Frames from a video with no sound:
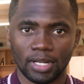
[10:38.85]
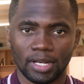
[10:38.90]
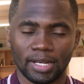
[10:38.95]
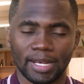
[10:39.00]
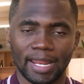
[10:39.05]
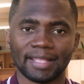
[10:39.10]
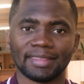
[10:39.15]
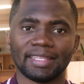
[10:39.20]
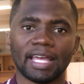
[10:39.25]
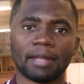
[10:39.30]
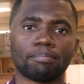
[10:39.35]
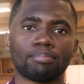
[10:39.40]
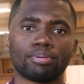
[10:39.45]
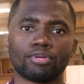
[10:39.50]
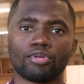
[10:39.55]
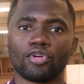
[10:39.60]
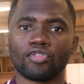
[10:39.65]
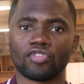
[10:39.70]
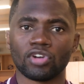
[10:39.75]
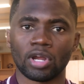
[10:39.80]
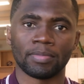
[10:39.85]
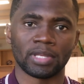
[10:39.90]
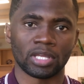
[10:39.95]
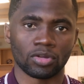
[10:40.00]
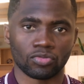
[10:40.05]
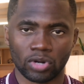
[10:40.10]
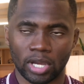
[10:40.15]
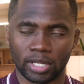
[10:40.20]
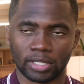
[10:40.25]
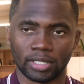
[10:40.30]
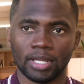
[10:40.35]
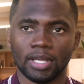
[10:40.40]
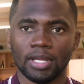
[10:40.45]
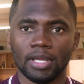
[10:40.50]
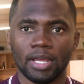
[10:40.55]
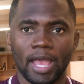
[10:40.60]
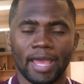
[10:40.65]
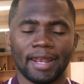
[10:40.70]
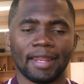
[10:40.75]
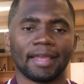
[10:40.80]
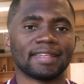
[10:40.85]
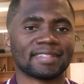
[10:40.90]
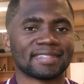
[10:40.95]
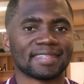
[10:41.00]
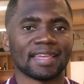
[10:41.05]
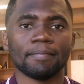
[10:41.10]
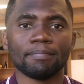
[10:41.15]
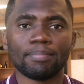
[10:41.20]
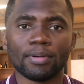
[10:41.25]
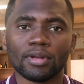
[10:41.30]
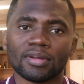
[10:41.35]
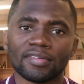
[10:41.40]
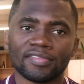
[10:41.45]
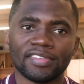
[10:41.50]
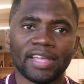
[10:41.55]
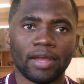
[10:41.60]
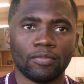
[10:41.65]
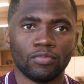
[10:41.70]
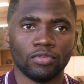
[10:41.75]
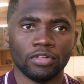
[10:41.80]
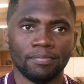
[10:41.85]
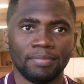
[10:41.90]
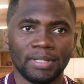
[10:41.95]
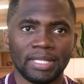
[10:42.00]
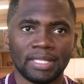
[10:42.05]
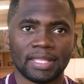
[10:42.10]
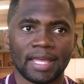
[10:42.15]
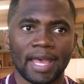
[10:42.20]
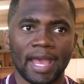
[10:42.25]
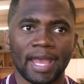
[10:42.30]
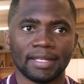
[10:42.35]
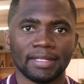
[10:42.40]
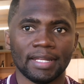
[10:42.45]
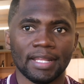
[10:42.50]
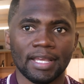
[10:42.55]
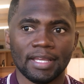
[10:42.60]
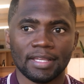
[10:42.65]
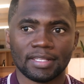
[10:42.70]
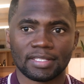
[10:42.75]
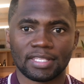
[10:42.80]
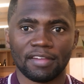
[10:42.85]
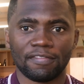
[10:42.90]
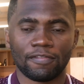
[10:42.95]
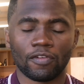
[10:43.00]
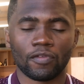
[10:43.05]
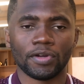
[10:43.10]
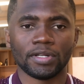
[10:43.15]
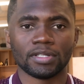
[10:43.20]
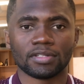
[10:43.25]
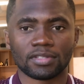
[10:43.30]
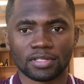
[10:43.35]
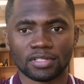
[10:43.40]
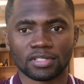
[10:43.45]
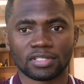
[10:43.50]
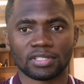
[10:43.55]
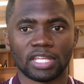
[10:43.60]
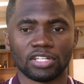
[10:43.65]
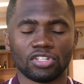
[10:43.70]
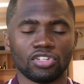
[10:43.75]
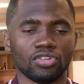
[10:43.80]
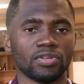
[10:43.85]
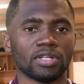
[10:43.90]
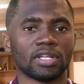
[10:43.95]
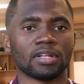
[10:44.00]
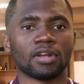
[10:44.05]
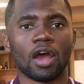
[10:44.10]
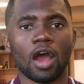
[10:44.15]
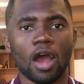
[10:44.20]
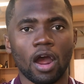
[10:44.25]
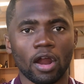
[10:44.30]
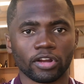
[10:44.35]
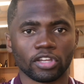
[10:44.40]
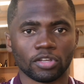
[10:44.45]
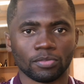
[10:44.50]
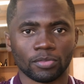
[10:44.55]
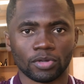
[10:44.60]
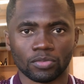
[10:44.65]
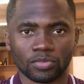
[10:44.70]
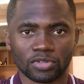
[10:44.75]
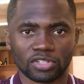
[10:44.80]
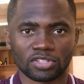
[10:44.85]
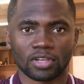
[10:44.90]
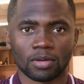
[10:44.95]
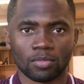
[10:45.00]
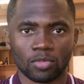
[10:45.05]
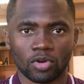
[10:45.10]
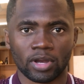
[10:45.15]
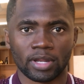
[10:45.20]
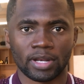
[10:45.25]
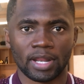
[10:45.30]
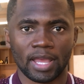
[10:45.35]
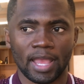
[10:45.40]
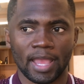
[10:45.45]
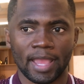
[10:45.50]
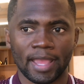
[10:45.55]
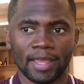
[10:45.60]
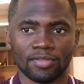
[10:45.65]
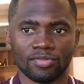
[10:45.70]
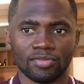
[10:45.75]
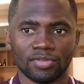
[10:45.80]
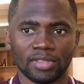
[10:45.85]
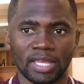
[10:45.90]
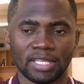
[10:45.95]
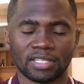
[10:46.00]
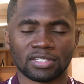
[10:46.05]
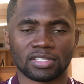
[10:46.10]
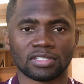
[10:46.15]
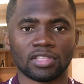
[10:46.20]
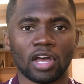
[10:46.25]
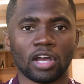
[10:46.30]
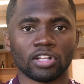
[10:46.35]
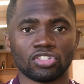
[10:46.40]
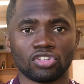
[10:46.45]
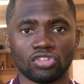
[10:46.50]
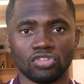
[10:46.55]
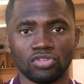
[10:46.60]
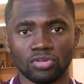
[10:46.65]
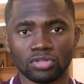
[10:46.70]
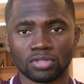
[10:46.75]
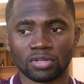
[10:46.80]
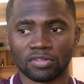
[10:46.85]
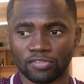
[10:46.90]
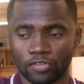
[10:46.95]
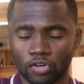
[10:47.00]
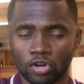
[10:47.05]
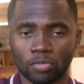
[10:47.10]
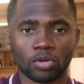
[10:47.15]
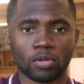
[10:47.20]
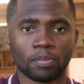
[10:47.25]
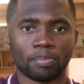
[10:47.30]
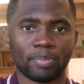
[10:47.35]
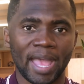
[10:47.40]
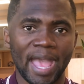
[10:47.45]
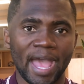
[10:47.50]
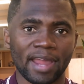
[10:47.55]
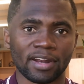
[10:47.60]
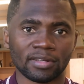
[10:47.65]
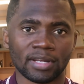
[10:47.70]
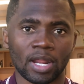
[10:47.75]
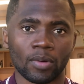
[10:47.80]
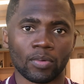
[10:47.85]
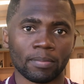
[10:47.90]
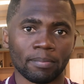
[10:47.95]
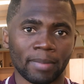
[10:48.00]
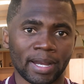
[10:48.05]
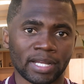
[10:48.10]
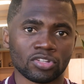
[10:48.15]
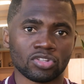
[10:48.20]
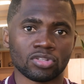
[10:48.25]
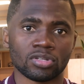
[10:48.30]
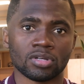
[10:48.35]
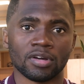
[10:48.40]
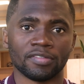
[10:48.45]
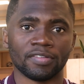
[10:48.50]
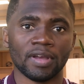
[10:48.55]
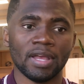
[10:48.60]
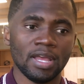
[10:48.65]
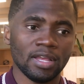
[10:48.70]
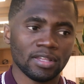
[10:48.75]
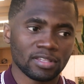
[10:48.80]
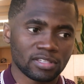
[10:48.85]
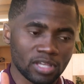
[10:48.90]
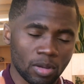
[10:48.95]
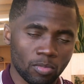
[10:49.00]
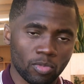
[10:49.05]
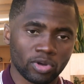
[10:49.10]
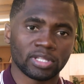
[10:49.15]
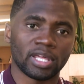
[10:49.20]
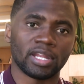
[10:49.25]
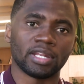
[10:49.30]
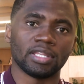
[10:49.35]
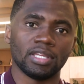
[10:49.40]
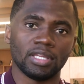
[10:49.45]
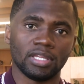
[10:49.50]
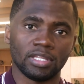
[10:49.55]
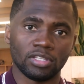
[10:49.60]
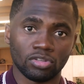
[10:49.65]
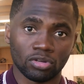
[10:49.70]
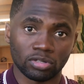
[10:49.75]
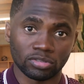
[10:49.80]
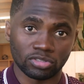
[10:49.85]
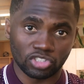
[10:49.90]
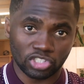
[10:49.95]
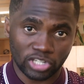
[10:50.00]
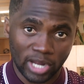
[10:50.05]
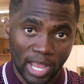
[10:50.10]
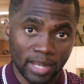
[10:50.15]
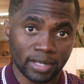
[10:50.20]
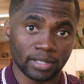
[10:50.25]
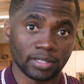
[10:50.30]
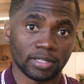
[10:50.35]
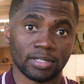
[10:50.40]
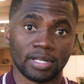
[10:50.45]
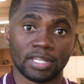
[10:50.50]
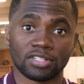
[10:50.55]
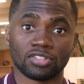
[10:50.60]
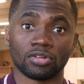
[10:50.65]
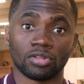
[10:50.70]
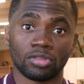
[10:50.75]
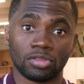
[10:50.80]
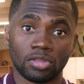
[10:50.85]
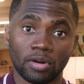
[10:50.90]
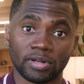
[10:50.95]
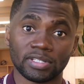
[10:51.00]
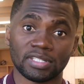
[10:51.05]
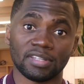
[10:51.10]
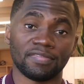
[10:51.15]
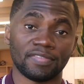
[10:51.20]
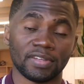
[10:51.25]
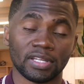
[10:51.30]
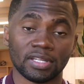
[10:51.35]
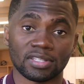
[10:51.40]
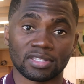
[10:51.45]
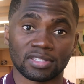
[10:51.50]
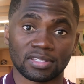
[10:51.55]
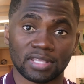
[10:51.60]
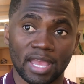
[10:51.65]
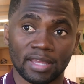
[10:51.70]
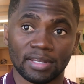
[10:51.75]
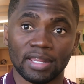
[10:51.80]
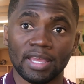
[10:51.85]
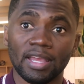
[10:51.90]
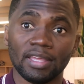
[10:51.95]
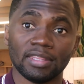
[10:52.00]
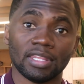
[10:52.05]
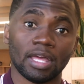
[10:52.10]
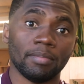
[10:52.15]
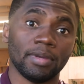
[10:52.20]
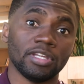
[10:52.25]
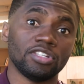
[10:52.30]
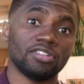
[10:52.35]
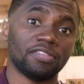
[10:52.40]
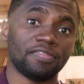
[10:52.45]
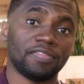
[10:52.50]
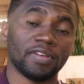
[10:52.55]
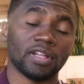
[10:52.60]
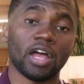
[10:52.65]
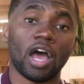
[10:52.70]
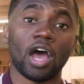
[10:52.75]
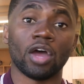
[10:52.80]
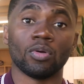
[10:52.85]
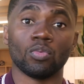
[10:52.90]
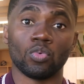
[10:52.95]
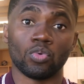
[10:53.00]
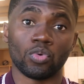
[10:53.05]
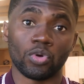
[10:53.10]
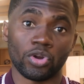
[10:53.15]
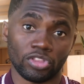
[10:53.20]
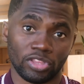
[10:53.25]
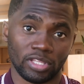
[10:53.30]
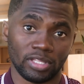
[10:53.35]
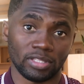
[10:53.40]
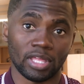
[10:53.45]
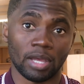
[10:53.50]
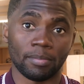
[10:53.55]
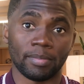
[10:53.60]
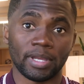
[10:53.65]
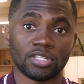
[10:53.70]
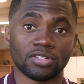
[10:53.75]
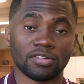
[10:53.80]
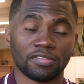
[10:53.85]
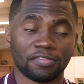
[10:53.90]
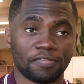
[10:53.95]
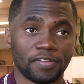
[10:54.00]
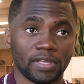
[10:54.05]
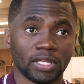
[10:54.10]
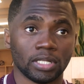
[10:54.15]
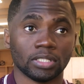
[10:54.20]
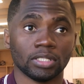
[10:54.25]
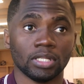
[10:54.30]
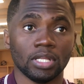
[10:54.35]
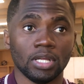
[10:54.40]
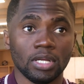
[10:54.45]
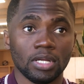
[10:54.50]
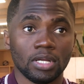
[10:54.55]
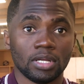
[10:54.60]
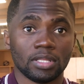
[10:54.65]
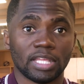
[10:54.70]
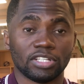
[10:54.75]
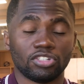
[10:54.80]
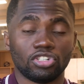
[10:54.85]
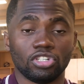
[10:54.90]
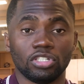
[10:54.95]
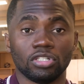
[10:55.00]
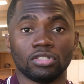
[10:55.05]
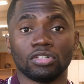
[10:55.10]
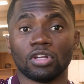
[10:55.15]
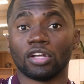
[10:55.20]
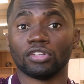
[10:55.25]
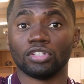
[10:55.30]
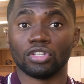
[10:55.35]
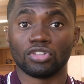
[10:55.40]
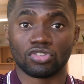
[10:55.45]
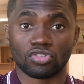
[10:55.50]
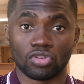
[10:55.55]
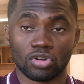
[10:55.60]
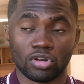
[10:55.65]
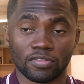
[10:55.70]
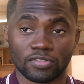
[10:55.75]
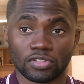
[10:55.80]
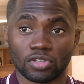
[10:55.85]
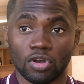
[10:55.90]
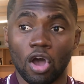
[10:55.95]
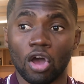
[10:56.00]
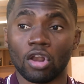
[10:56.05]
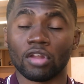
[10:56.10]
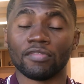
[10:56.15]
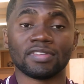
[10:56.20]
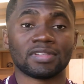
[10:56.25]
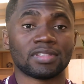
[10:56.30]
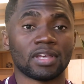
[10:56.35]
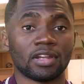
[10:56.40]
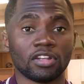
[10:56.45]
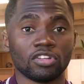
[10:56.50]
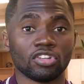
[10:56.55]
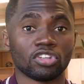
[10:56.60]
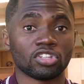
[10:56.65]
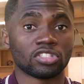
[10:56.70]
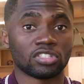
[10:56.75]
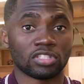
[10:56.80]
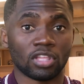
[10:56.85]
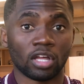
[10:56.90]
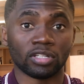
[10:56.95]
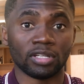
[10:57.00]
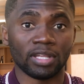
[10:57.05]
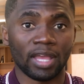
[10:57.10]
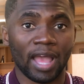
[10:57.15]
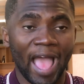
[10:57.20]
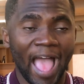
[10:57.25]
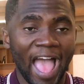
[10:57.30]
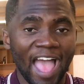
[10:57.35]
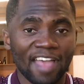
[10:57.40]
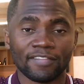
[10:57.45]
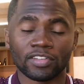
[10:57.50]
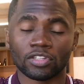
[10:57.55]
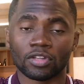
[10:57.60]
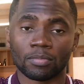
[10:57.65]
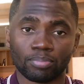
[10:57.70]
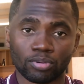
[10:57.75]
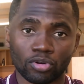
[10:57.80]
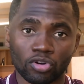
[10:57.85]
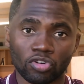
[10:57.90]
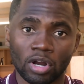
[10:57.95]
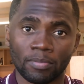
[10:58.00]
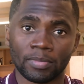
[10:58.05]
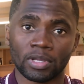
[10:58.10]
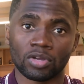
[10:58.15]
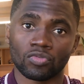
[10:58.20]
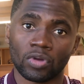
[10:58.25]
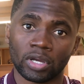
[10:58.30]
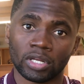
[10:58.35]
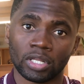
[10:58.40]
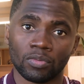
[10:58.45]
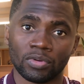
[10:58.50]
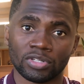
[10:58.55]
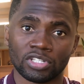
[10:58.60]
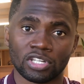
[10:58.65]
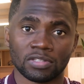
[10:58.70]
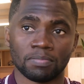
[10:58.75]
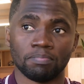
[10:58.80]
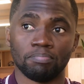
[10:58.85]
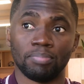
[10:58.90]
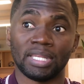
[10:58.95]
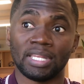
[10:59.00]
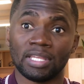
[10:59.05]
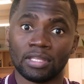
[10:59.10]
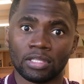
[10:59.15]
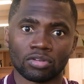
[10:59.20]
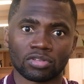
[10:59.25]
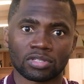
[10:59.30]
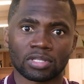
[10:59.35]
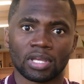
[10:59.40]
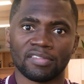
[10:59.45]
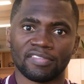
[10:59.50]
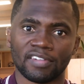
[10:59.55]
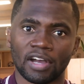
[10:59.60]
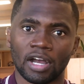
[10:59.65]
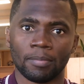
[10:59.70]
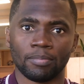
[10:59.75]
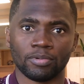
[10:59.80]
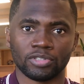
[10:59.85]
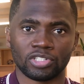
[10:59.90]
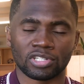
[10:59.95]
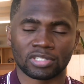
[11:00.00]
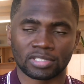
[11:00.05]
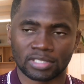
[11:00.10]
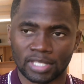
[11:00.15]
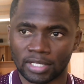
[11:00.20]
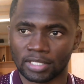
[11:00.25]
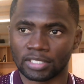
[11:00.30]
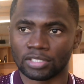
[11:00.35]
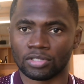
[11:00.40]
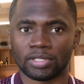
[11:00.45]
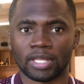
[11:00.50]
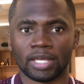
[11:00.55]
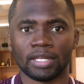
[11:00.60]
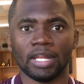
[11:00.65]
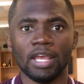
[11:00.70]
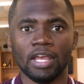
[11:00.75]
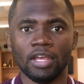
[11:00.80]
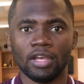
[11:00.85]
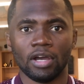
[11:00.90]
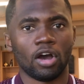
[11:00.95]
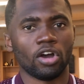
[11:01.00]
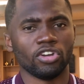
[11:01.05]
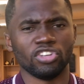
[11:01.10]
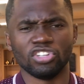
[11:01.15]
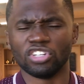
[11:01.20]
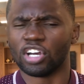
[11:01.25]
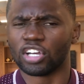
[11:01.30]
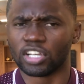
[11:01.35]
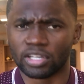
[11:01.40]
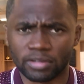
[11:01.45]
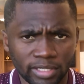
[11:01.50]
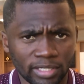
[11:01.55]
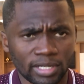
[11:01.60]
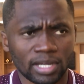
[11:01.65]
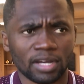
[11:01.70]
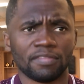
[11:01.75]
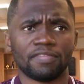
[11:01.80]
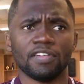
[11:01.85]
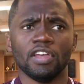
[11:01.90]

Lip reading: Let that programming run. An example of that would be that, say for instance, that you're in an argument with someone and they start to use a verbal pattern that reminds you of someone that in your childhood as an authority figure said, that made you feel unworthy, that made you feel that you do not deserve. So all of a sudden you start having the programming running, which is beating yourself up, which is telling you that, oh, you're not good enough,